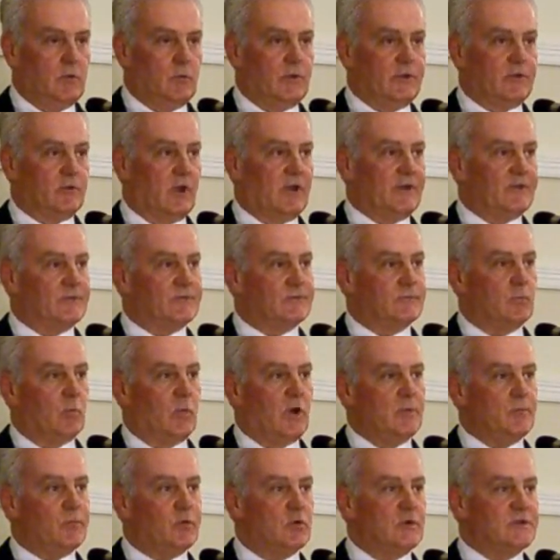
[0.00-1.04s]
We got
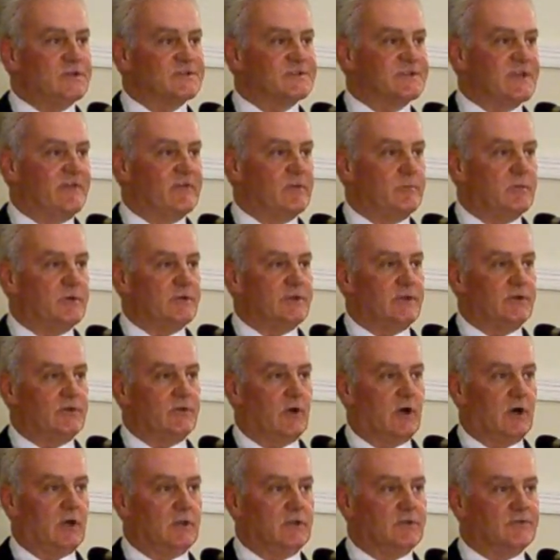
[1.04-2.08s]
$1.7 million
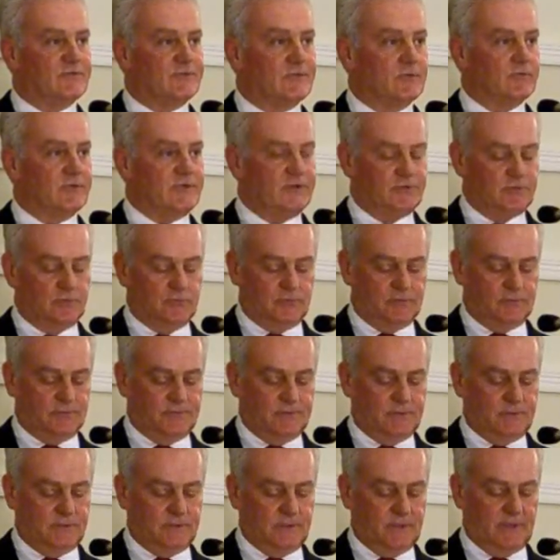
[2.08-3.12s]
to redo
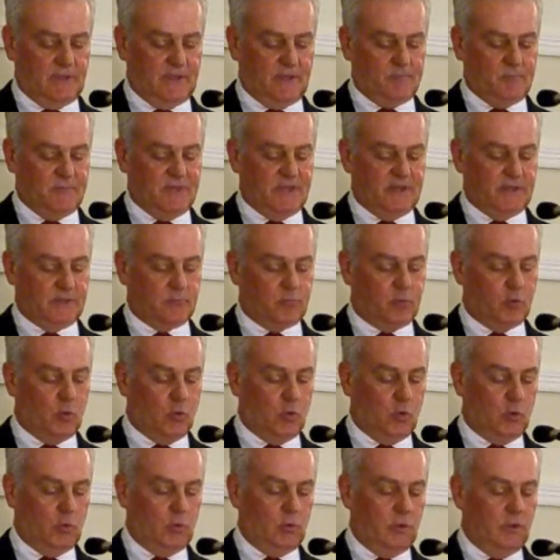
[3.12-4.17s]
the Manning
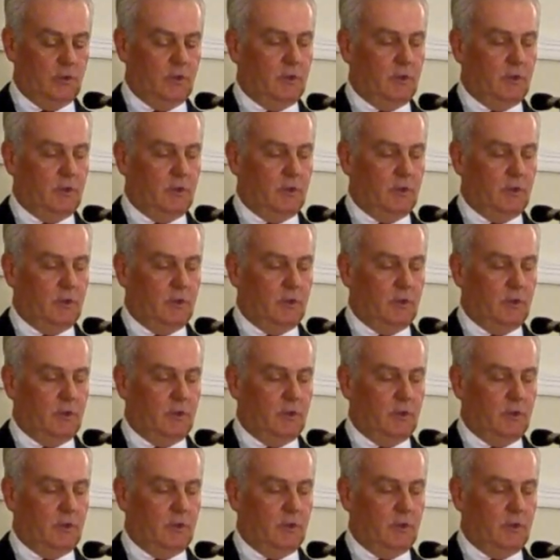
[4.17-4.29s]
Pool.